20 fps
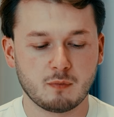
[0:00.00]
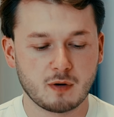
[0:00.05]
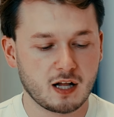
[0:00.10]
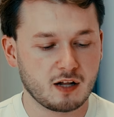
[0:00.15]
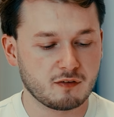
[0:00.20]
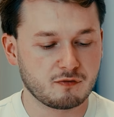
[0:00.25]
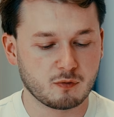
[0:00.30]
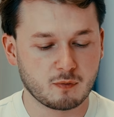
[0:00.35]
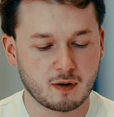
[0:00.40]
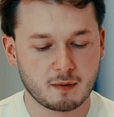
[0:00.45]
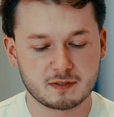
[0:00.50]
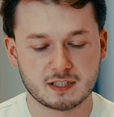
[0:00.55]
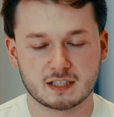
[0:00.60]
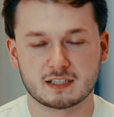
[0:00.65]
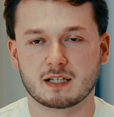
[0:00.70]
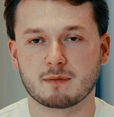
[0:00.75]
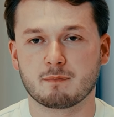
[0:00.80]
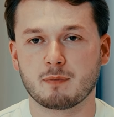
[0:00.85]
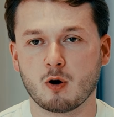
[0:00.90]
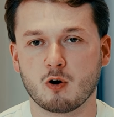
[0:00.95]
well for
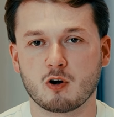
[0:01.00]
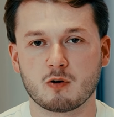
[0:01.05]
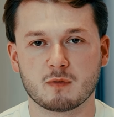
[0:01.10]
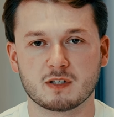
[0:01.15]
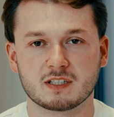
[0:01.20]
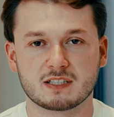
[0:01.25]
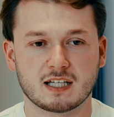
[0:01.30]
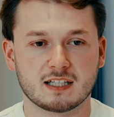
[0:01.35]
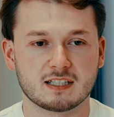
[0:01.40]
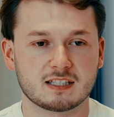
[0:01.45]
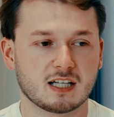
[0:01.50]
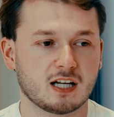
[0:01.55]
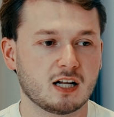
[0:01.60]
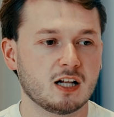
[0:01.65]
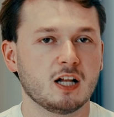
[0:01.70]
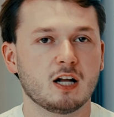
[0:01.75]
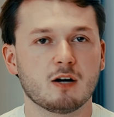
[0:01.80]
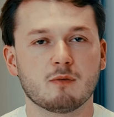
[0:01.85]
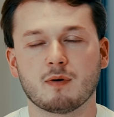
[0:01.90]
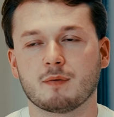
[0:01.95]
websites like Pokémon
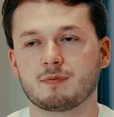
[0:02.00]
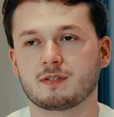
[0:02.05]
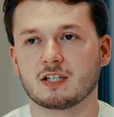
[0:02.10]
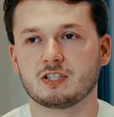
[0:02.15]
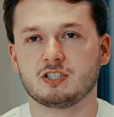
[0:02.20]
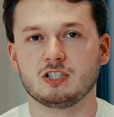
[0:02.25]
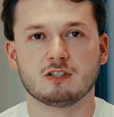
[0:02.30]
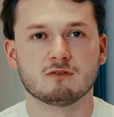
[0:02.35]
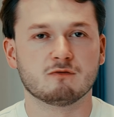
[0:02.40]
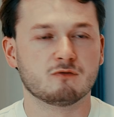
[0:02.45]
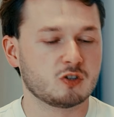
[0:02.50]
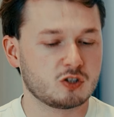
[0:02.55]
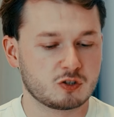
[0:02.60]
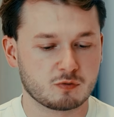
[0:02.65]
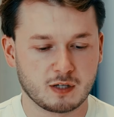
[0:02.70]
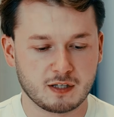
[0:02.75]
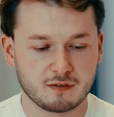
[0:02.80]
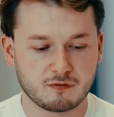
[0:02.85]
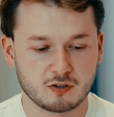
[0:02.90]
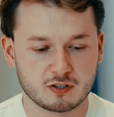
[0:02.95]
Center, websites you can run
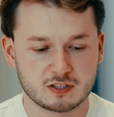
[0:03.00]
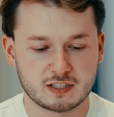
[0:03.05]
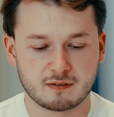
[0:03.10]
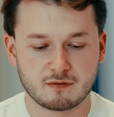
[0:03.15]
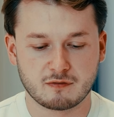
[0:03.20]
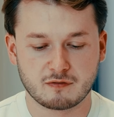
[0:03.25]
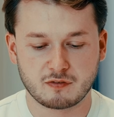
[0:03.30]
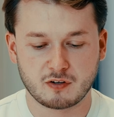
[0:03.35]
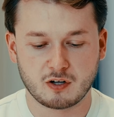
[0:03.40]
24/7